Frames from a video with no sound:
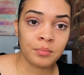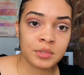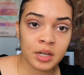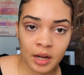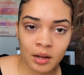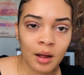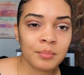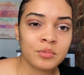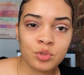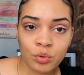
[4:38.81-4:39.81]
Today
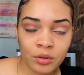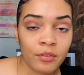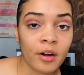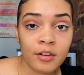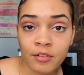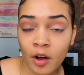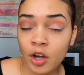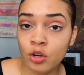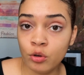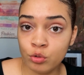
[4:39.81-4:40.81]
I'm doing a very, very
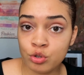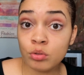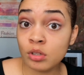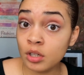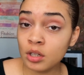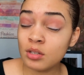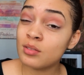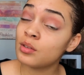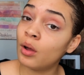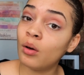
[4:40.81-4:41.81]
neutral look,
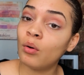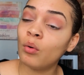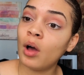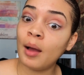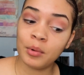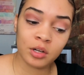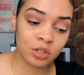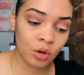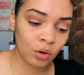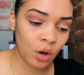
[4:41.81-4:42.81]
so I'm gonna
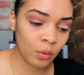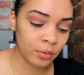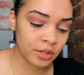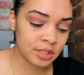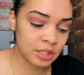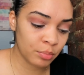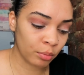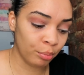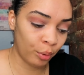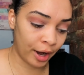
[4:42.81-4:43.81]
go in with a deeper
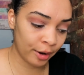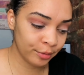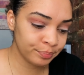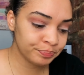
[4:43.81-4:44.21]
brown